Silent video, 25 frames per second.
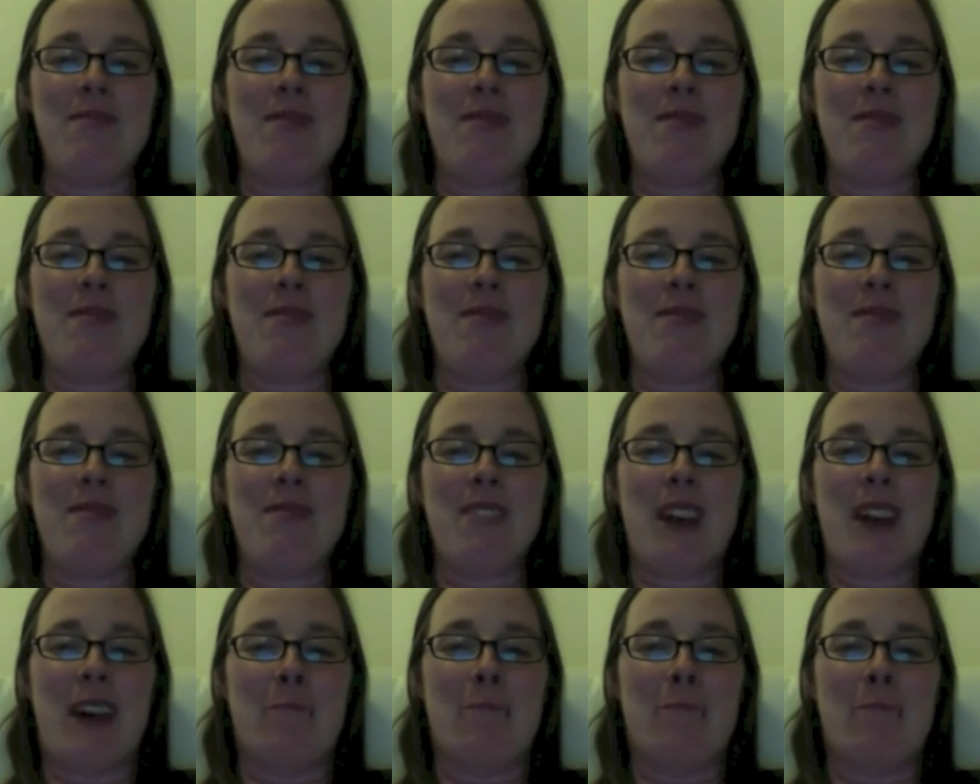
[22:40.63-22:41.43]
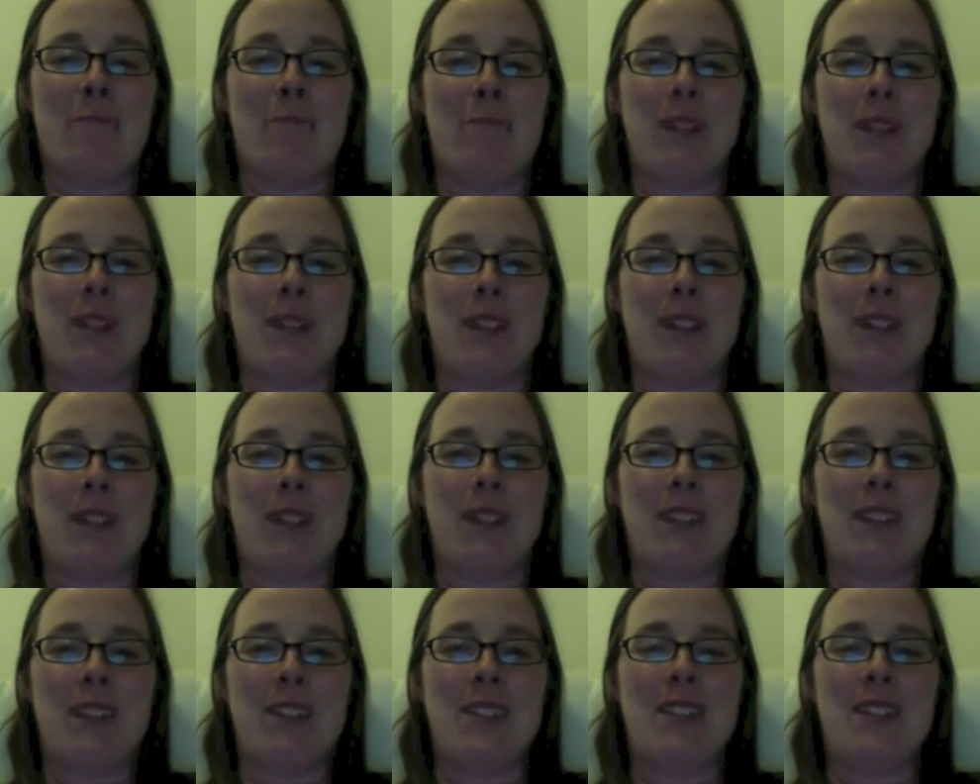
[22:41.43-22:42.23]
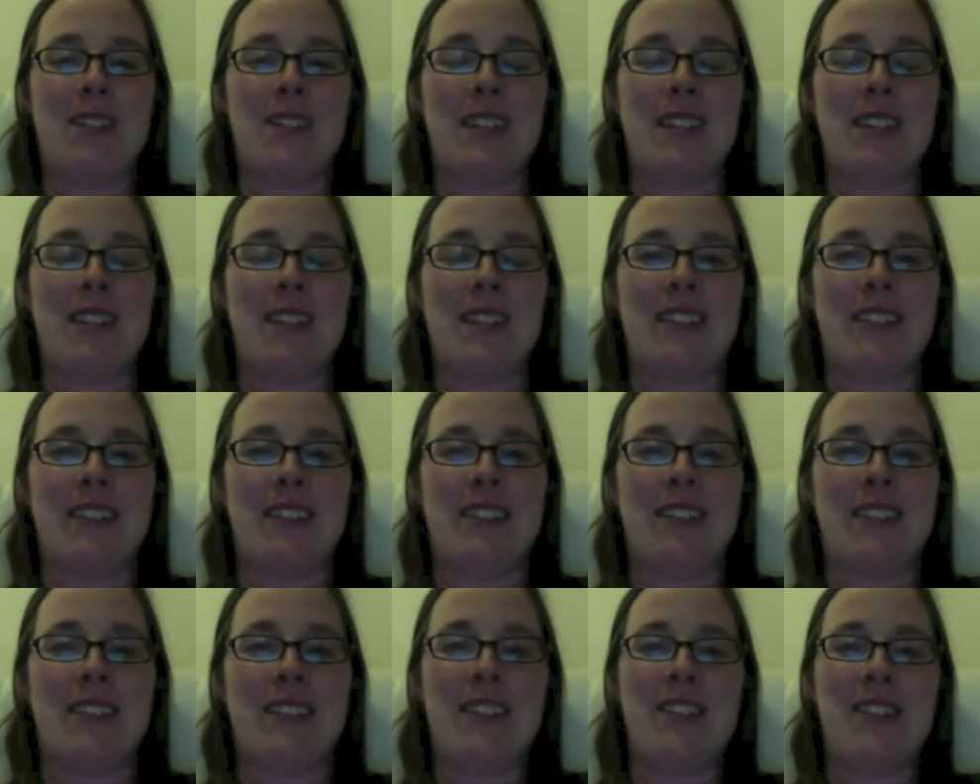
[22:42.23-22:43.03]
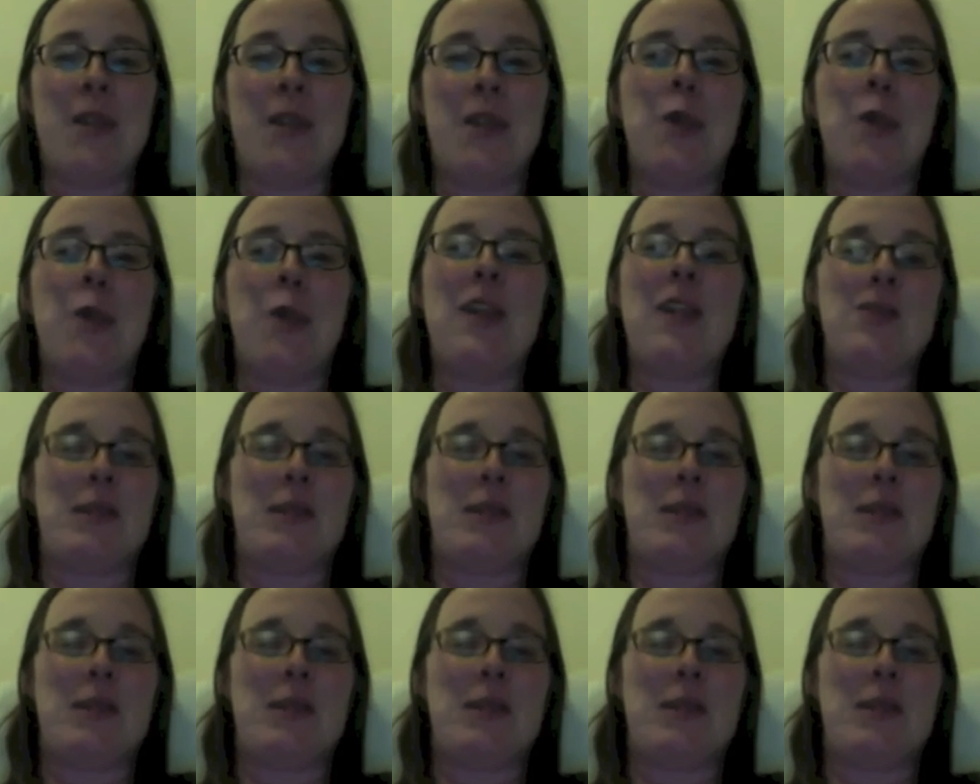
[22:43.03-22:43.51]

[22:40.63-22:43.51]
Um, yeah.